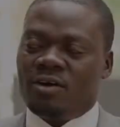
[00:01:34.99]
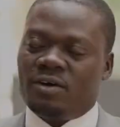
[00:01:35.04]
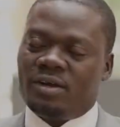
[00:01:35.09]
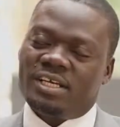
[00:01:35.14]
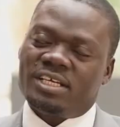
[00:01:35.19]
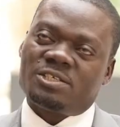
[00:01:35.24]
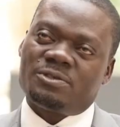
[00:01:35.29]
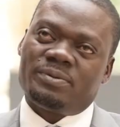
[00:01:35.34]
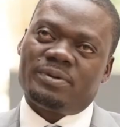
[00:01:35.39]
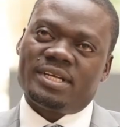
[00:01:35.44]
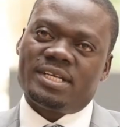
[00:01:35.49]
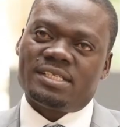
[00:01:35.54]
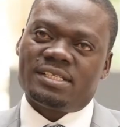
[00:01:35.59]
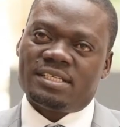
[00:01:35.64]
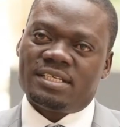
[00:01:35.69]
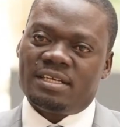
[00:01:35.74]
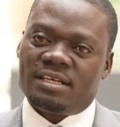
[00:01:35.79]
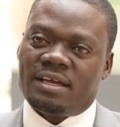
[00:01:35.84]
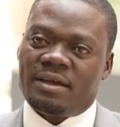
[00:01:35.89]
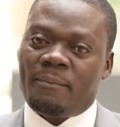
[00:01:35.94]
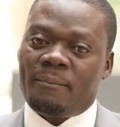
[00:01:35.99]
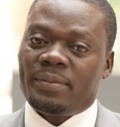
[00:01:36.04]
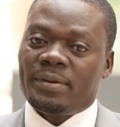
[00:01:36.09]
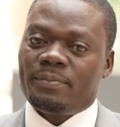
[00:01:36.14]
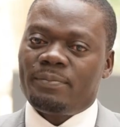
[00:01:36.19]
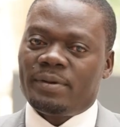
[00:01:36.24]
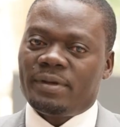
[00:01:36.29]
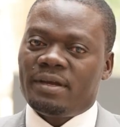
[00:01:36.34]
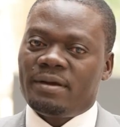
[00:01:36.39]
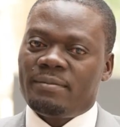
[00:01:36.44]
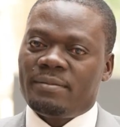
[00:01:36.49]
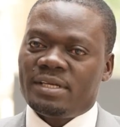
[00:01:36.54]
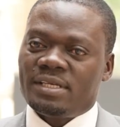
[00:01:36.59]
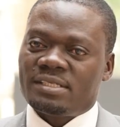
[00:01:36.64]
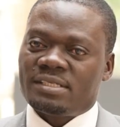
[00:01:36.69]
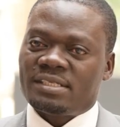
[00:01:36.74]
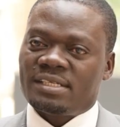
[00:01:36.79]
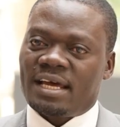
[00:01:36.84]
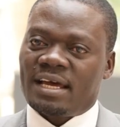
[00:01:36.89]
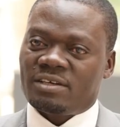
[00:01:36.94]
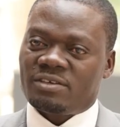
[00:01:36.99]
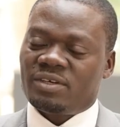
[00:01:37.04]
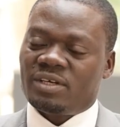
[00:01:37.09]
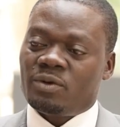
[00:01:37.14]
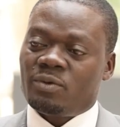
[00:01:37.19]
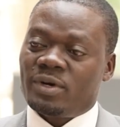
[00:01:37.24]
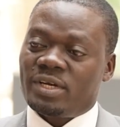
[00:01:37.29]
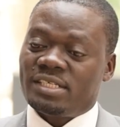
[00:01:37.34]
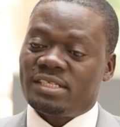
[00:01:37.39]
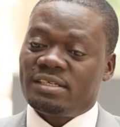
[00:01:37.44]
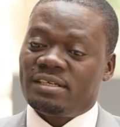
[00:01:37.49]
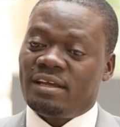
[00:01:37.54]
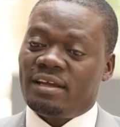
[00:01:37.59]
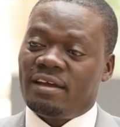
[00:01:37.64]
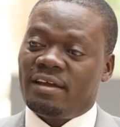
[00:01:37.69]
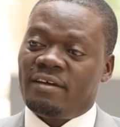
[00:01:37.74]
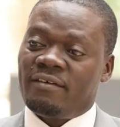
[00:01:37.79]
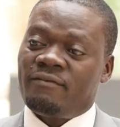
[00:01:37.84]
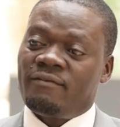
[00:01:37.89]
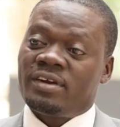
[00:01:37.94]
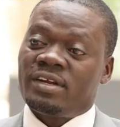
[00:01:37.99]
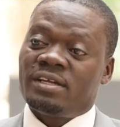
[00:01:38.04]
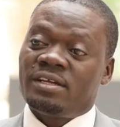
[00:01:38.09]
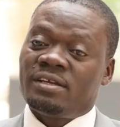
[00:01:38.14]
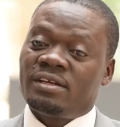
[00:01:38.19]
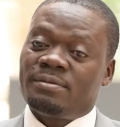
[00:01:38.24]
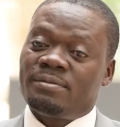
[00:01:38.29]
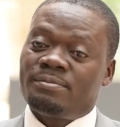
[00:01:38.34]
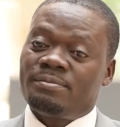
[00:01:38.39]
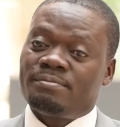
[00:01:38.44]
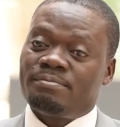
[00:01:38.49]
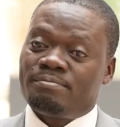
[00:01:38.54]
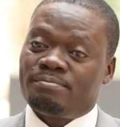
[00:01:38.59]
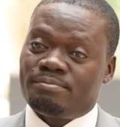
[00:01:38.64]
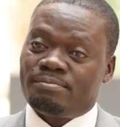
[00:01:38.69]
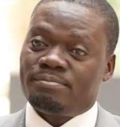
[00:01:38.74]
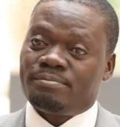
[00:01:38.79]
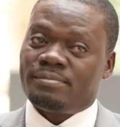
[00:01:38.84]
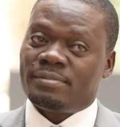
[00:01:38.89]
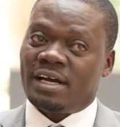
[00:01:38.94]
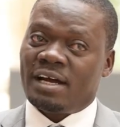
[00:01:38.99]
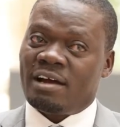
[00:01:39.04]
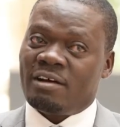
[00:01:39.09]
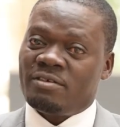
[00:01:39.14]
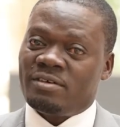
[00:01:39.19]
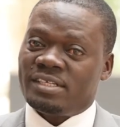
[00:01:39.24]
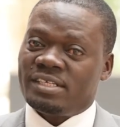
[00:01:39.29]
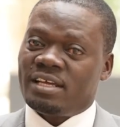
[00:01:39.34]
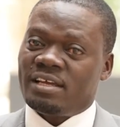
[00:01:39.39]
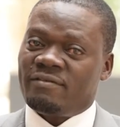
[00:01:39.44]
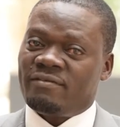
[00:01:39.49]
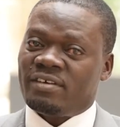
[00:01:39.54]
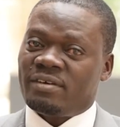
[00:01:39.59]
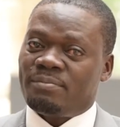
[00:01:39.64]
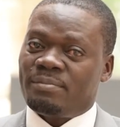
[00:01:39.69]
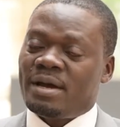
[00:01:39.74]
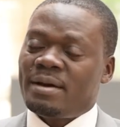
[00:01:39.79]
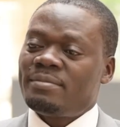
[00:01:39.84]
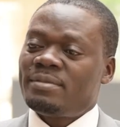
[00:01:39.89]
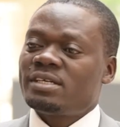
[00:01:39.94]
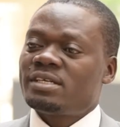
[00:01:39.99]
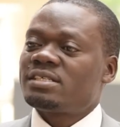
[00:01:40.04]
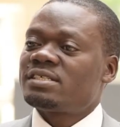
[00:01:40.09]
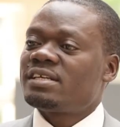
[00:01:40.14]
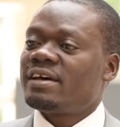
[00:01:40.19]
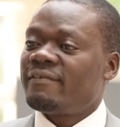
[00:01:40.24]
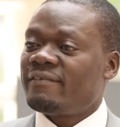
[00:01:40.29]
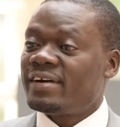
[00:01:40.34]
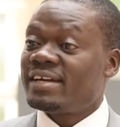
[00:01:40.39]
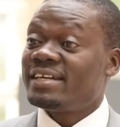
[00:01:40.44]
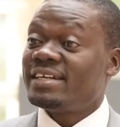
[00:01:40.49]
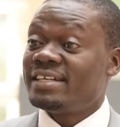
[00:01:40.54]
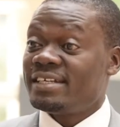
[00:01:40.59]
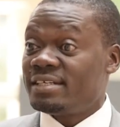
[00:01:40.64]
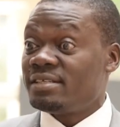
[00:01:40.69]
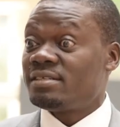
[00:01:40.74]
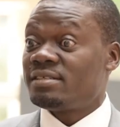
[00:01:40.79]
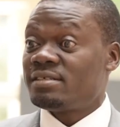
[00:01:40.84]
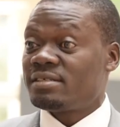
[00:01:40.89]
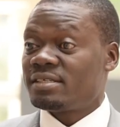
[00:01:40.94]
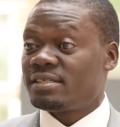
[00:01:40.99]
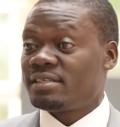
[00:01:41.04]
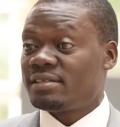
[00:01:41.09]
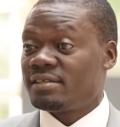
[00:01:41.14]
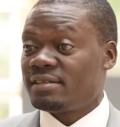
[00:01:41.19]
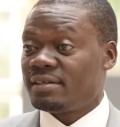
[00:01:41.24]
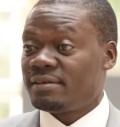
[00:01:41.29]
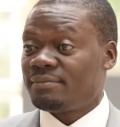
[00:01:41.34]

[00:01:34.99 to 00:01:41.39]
whole experience in MPPM is actually what every public servant needs.